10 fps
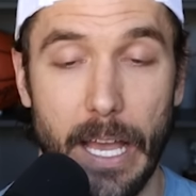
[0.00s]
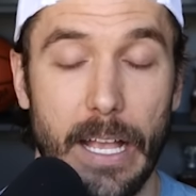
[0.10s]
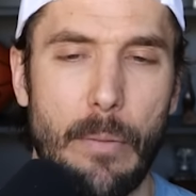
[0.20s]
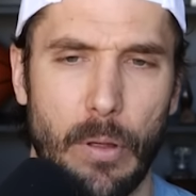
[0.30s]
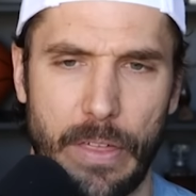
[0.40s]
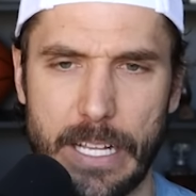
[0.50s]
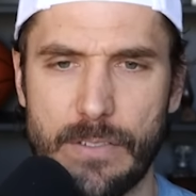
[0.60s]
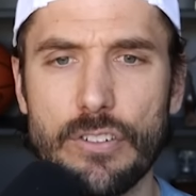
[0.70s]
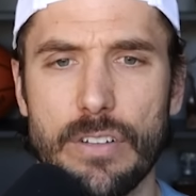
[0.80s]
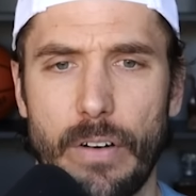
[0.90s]
Couple things.
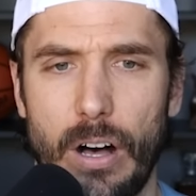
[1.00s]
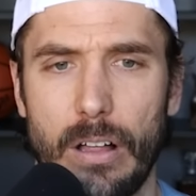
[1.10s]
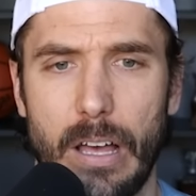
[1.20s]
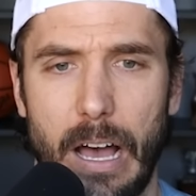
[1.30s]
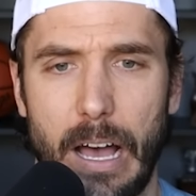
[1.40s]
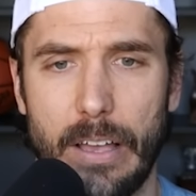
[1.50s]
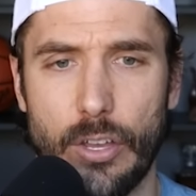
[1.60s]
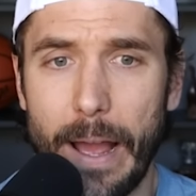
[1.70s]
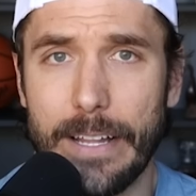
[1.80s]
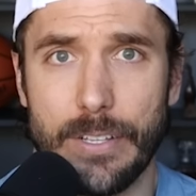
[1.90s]
First of all,
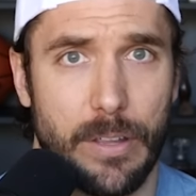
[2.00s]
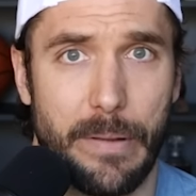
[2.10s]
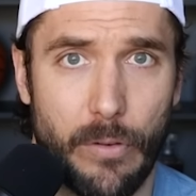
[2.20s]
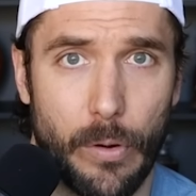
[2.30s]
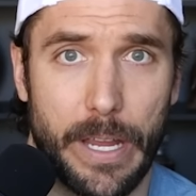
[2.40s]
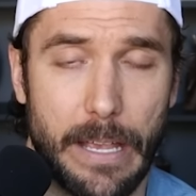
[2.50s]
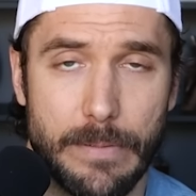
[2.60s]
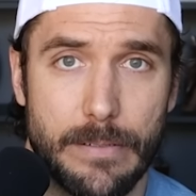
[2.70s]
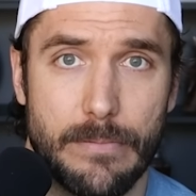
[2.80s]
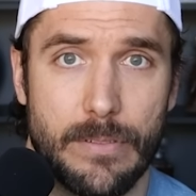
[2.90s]
you're right, it's only been 4
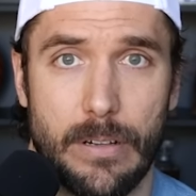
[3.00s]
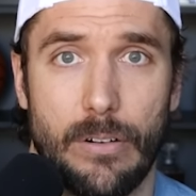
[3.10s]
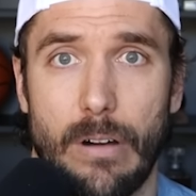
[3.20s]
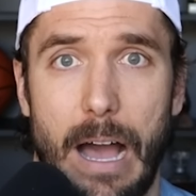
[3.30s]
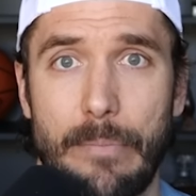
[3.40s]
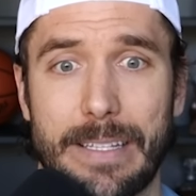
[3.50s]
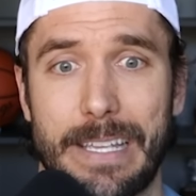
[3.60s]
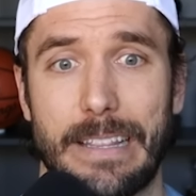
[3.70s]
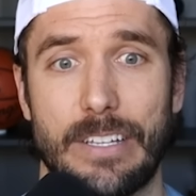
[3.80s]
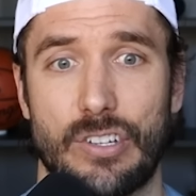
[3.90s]
games. So I'm not
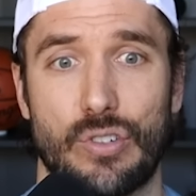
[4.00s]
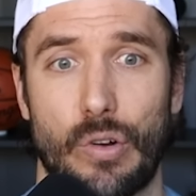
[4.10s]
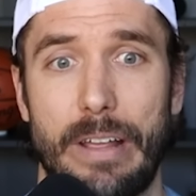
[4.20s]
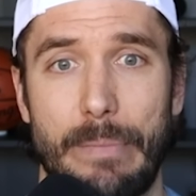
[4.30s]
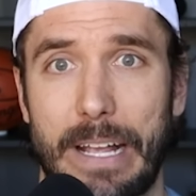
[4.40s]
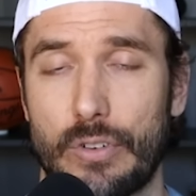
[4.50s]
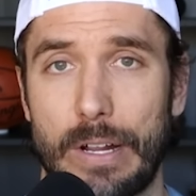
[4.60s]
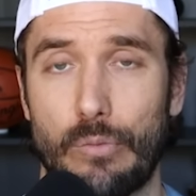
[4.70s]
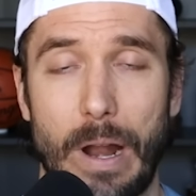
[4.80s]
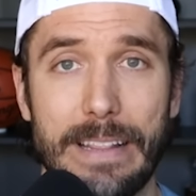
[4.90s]
saying they should make a
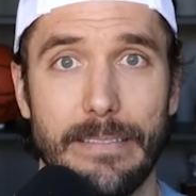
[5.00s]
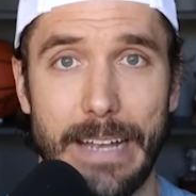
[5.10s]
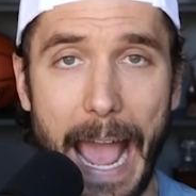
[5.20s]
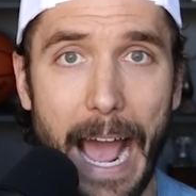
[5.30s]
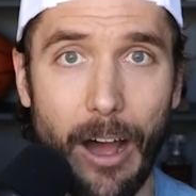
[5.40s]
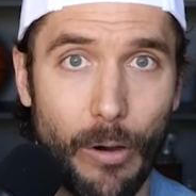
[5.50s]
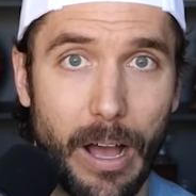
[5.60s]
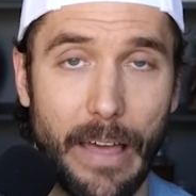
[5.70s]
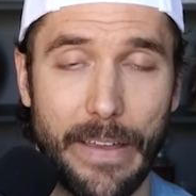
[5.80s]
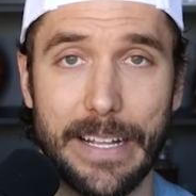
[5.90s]
trade right now.
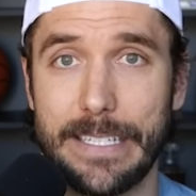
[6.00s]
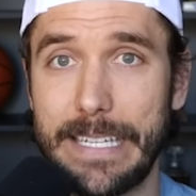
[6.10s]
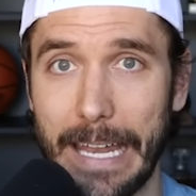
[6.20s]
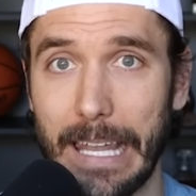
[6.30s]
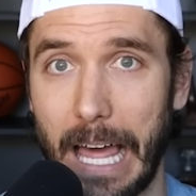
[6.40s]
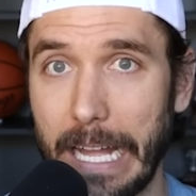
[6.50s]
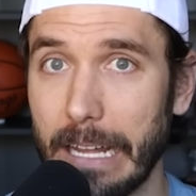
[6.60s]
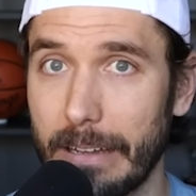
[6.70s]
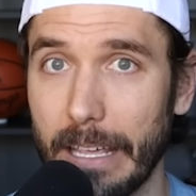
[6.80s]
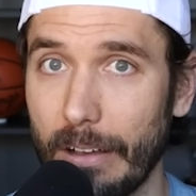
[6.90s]
I think it's a
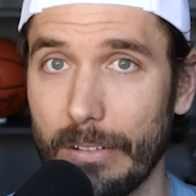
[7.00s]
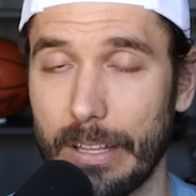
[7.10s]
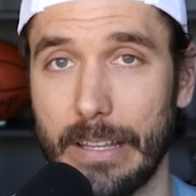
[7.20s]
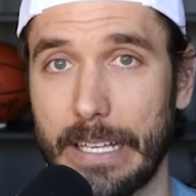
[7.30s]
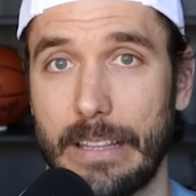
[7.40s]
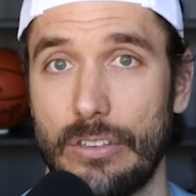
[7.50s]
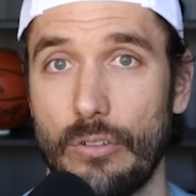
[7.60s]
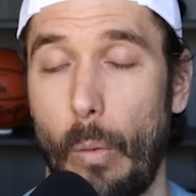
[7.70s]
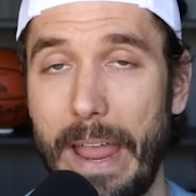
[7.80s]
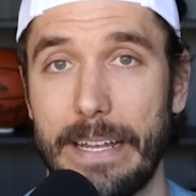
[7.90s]
deadline deal. Like,
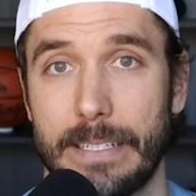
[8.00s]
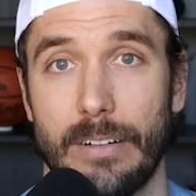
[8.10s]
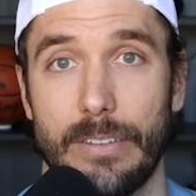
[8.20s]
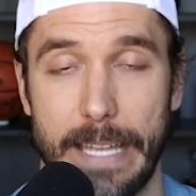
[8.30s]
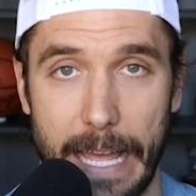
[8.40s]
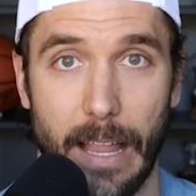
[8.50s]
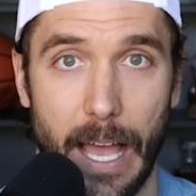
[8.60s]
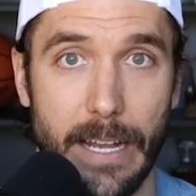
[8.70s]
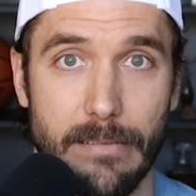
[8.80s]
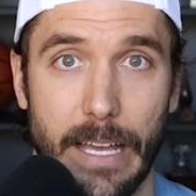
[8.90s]
you wait till the
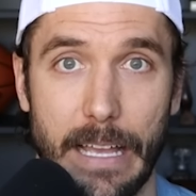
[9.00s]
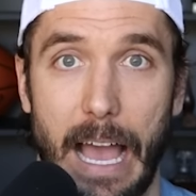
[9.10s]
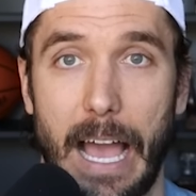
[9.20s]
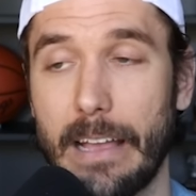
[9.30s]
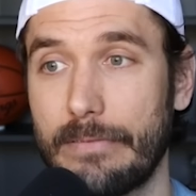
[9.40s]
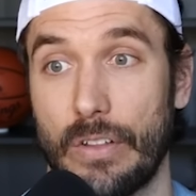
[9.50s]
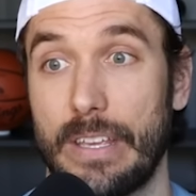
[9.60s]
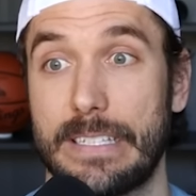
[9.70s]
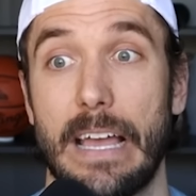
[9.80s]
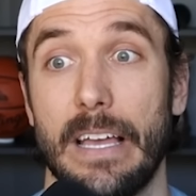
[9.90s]
deadline. Like,
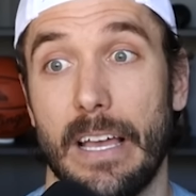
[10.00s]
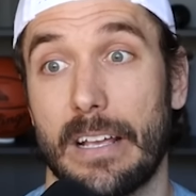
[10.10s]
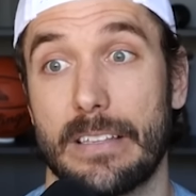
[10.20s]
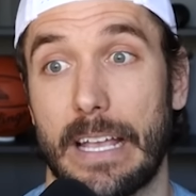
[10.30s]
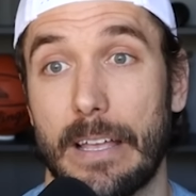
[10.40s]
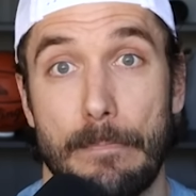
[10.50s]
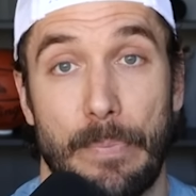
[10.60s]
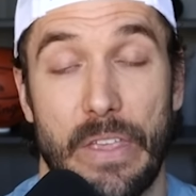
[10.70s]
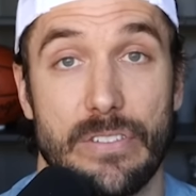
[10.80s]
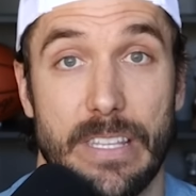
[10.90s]
because, like,
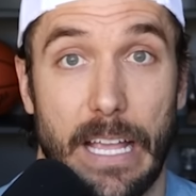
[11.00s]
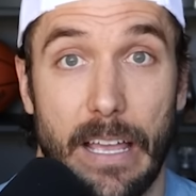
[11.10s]
here's the thing.